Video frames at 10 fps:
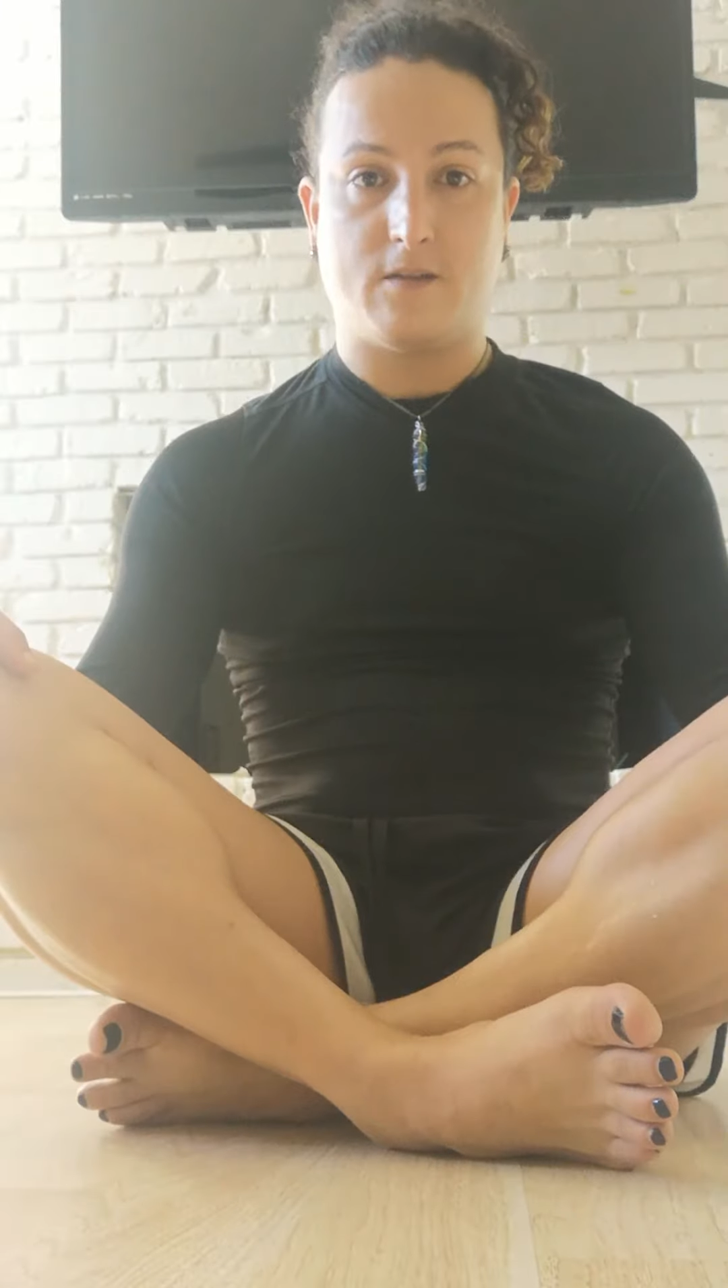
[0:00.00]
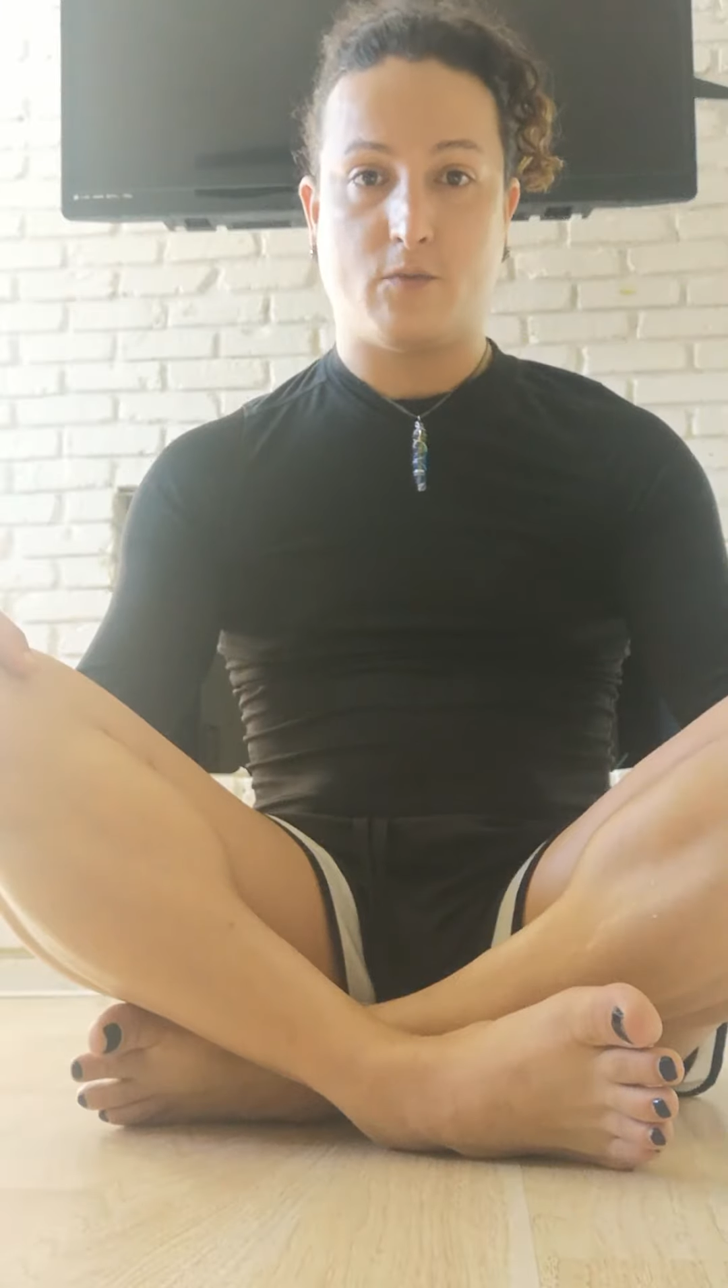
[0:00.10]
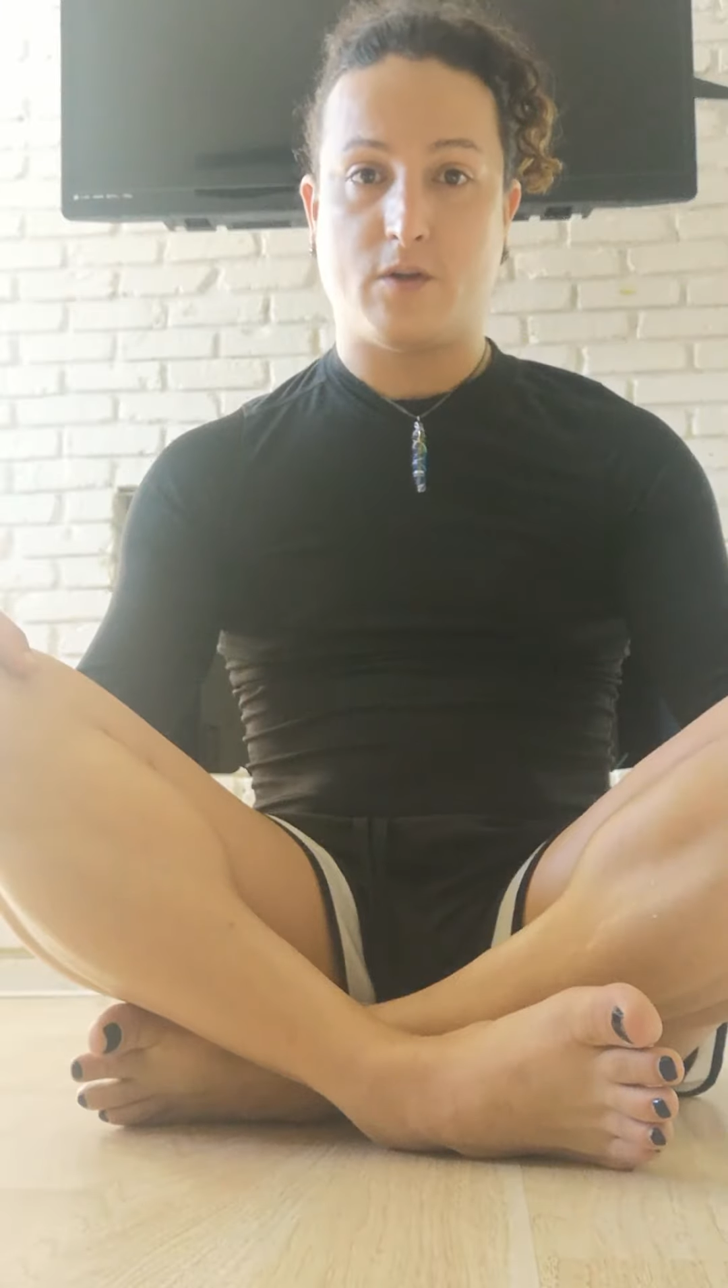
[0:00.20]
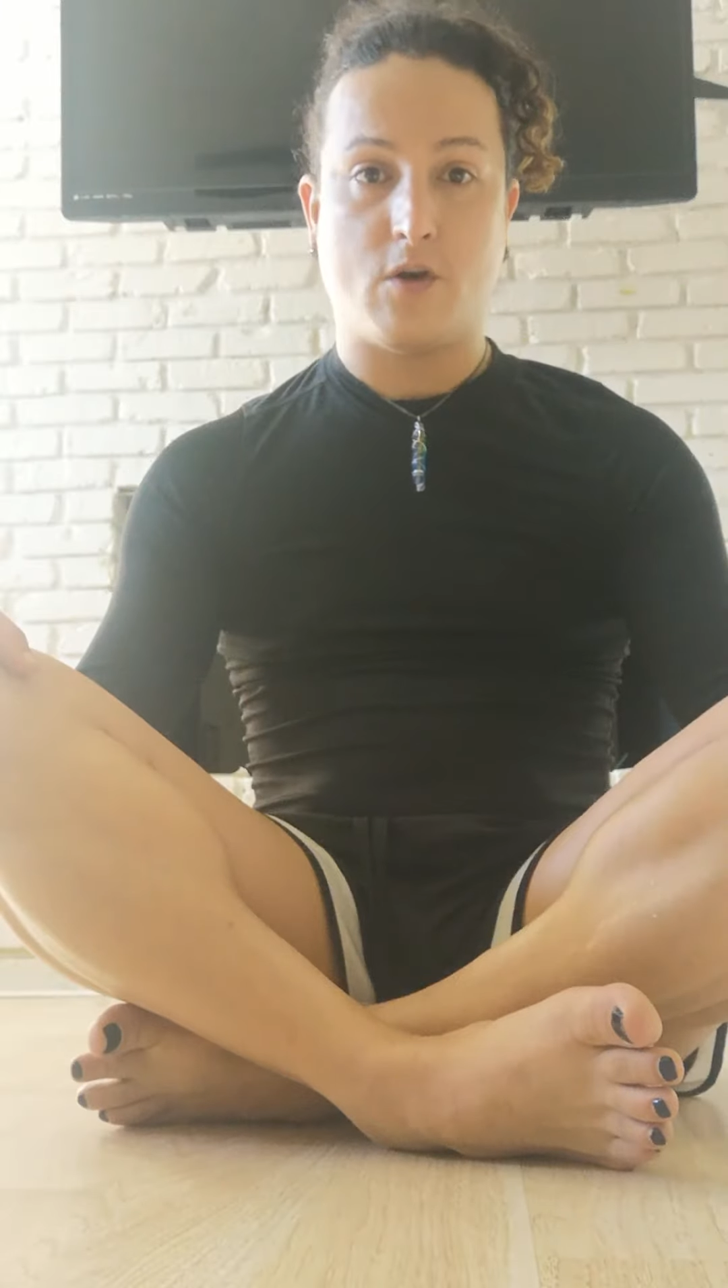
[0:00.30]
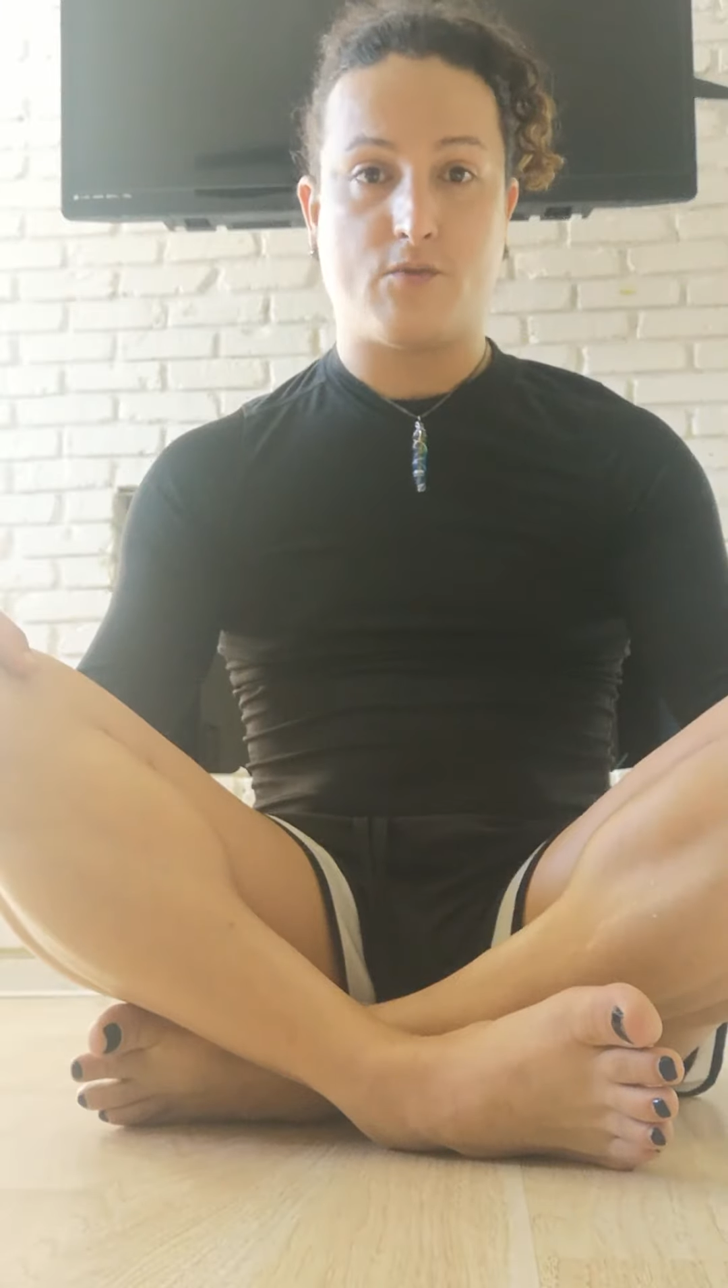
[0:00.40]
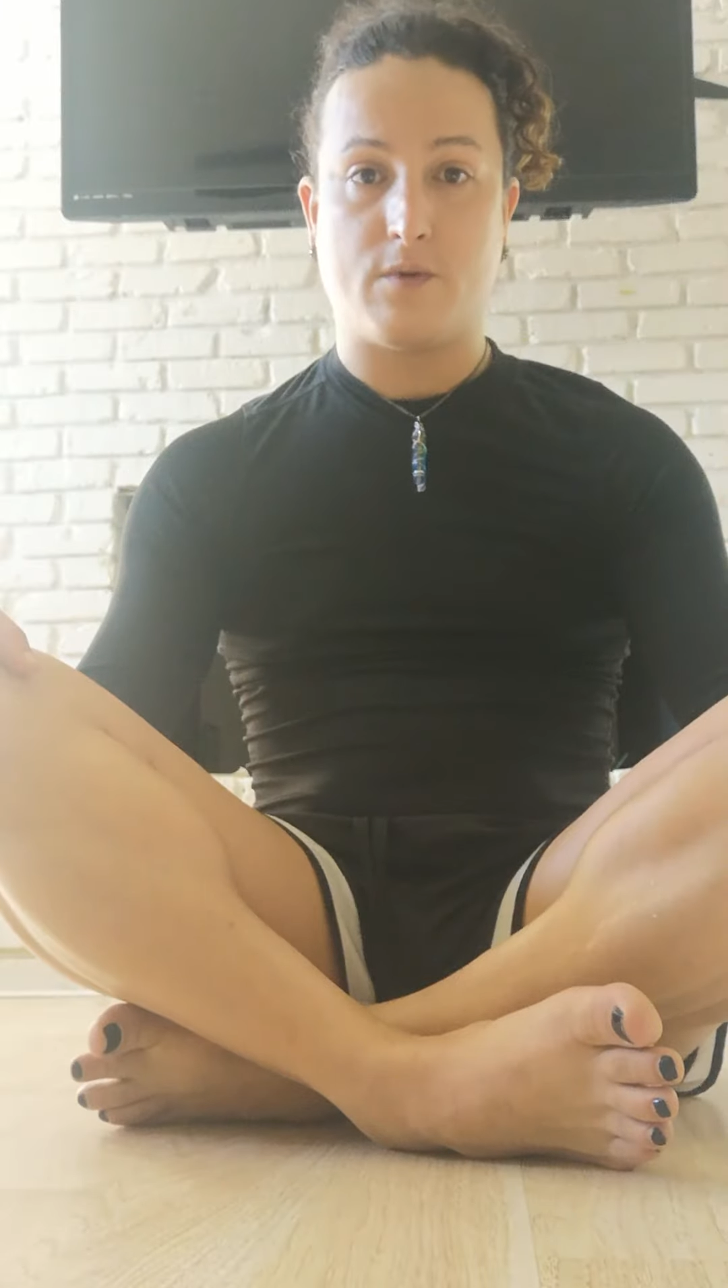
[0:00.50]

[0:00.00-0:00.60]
We don't